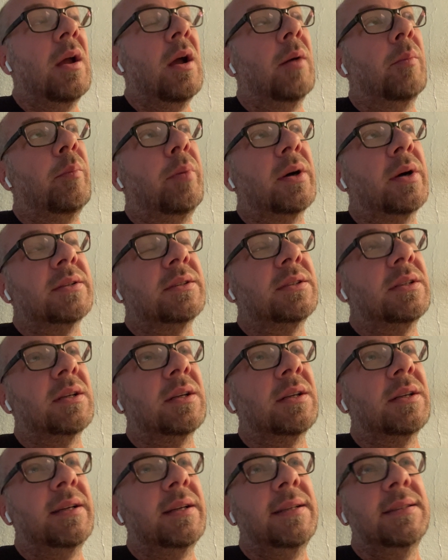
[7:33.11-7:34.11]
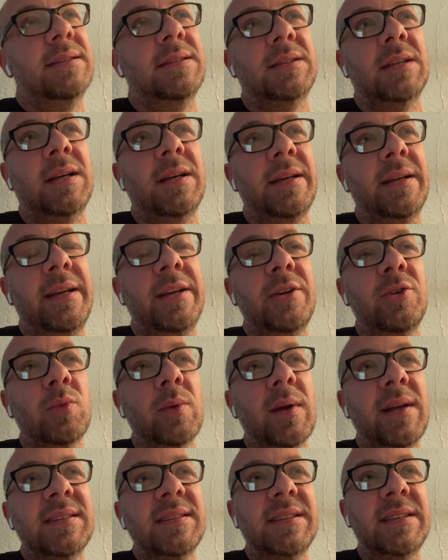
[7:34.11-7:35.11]
But it's an
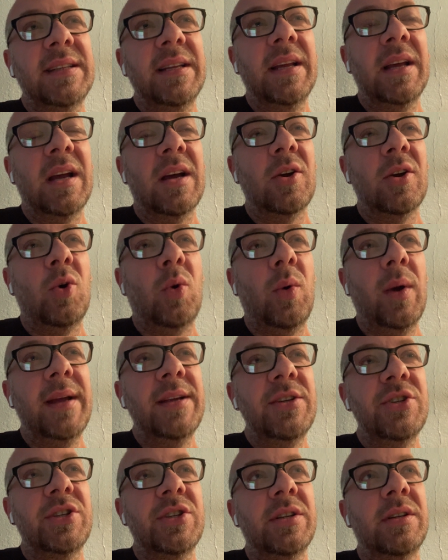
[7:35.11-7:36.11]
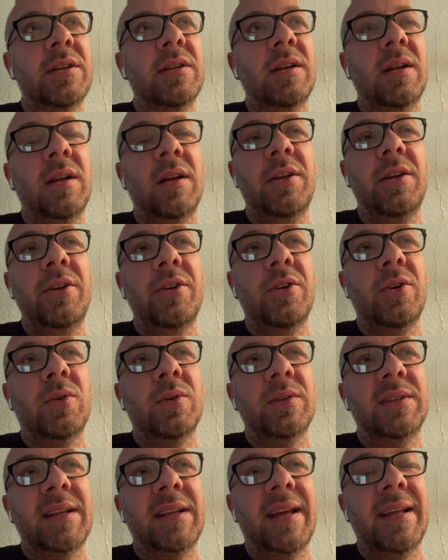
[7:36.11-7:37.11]
interesting equation,
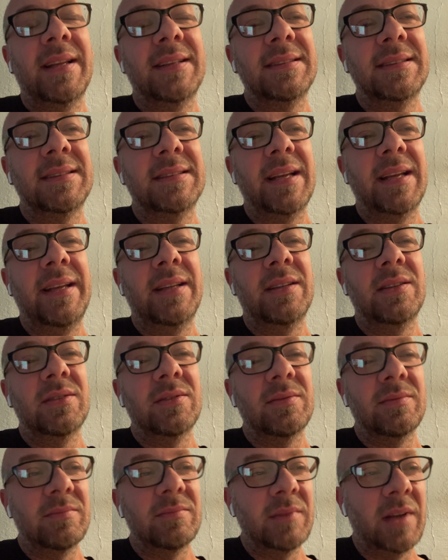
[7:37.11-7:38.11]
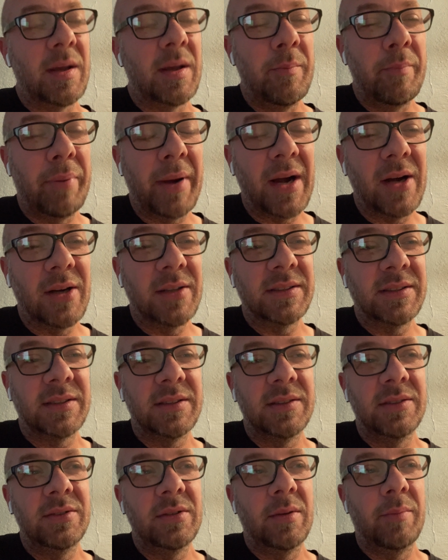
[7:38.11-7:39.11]
in
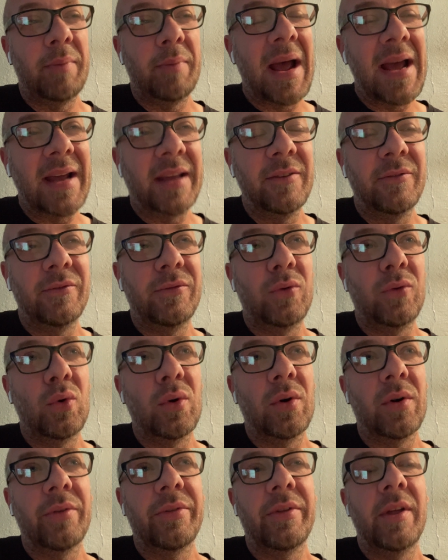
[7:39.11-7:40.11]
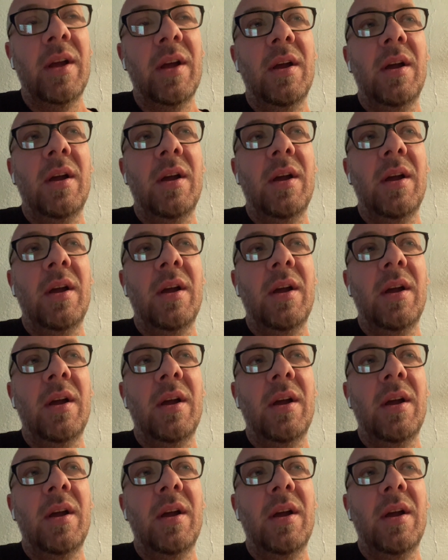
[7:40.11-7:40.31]
comparison back and forth.